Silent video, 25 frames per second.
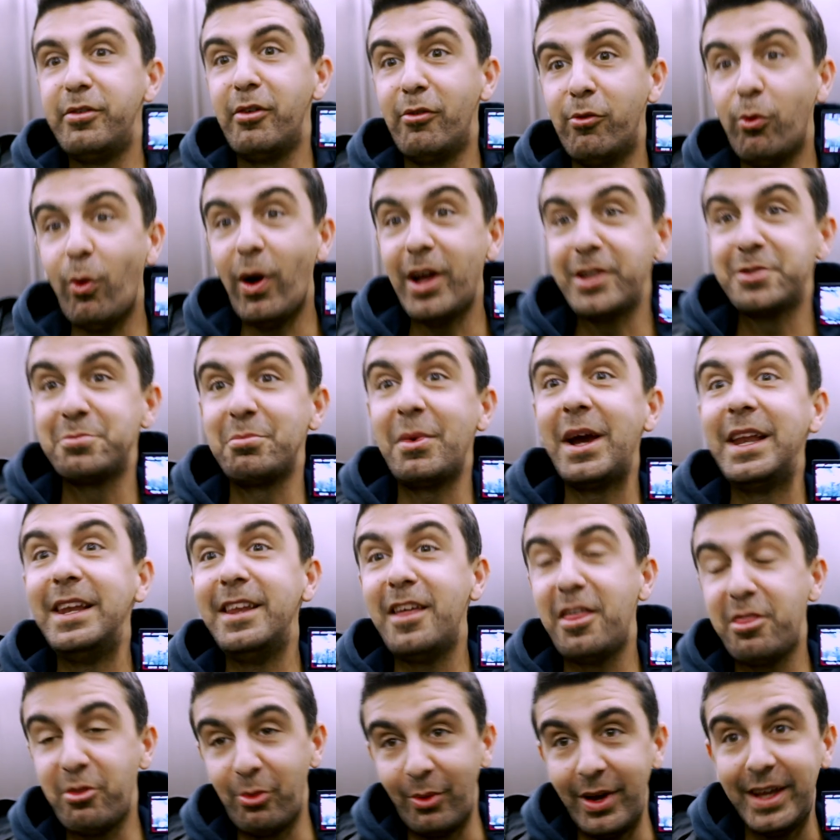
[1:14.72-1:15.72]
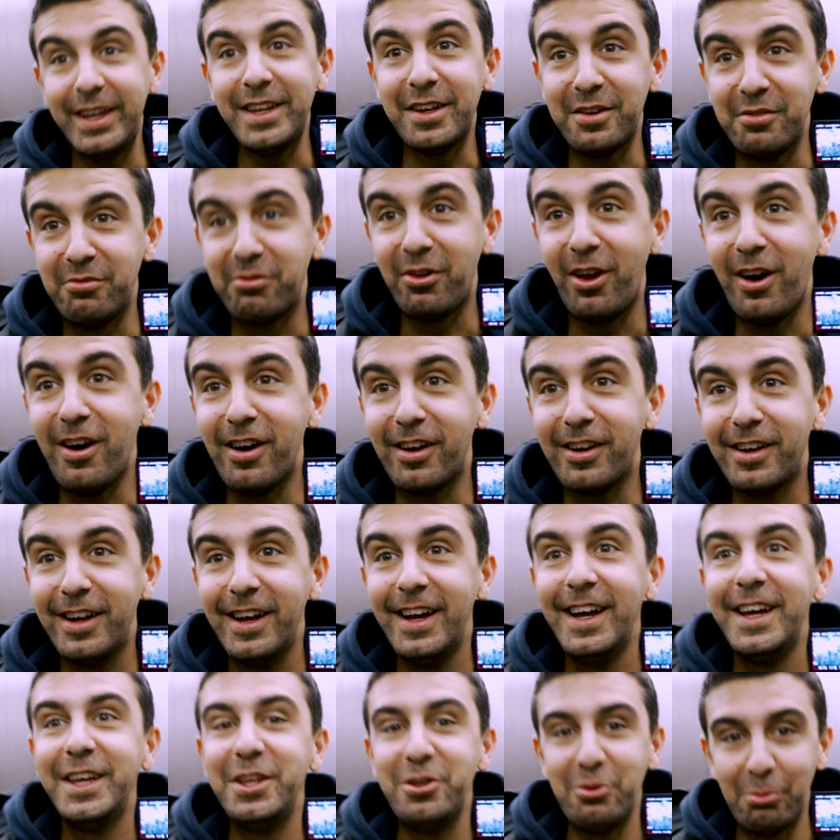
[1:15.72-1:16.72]
you've watched my Lithuanian vlog,
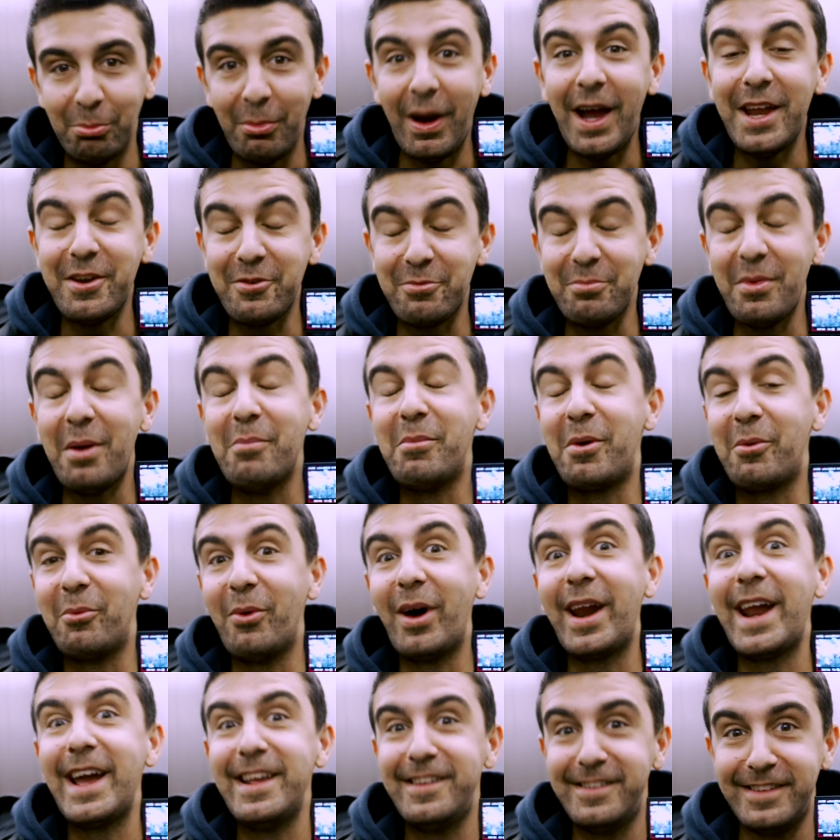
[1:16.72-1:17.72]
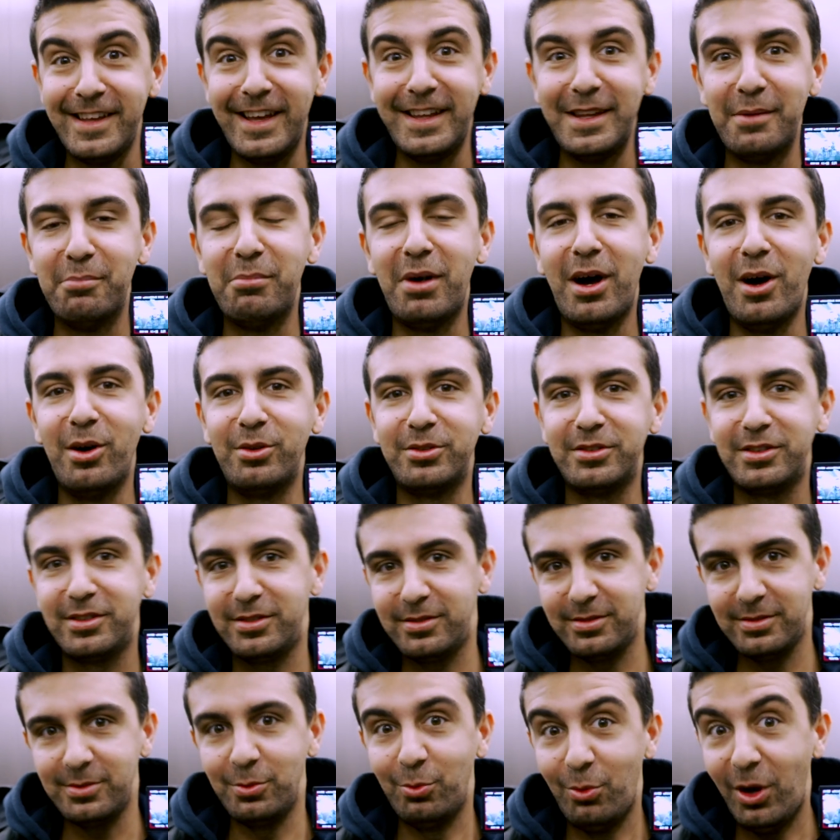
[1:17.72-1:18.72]
you might remember what I said about
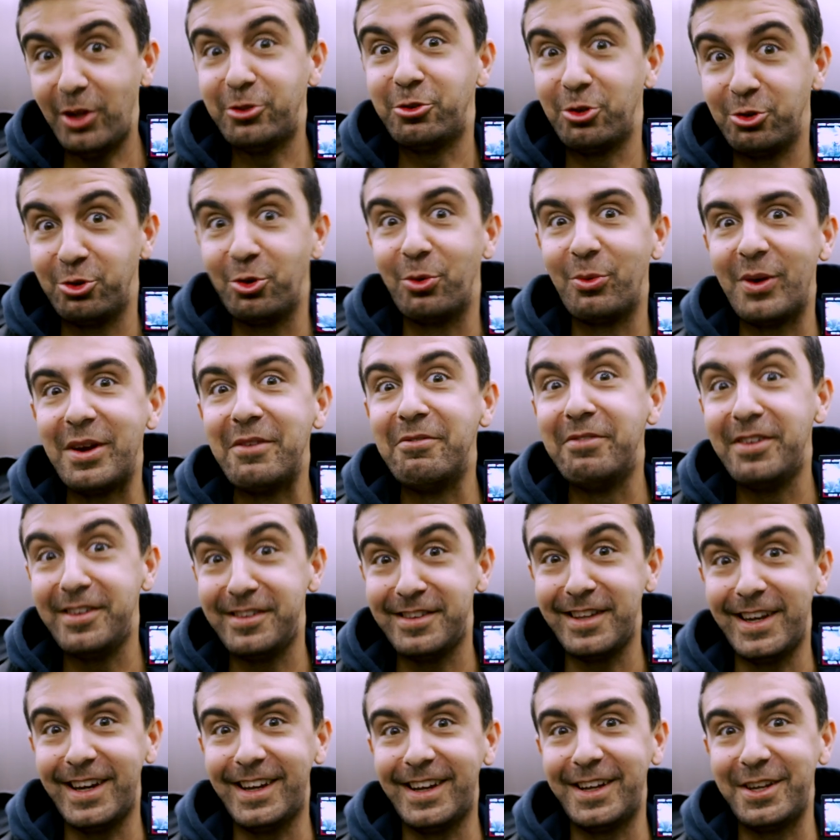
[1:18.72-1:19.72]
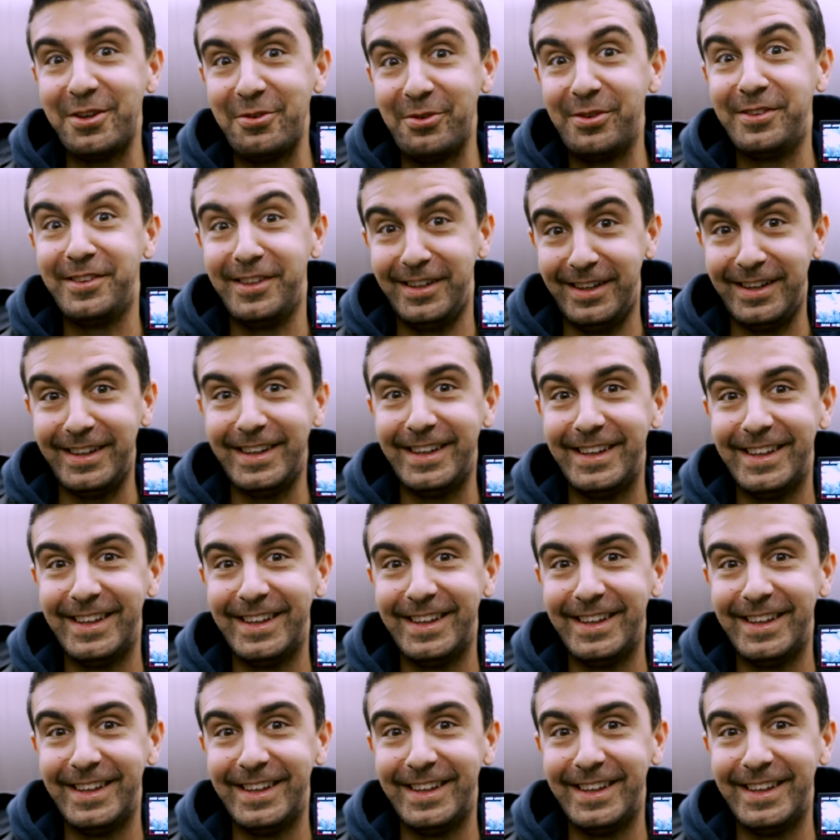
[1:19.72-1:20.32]
what to do when visiting a new city.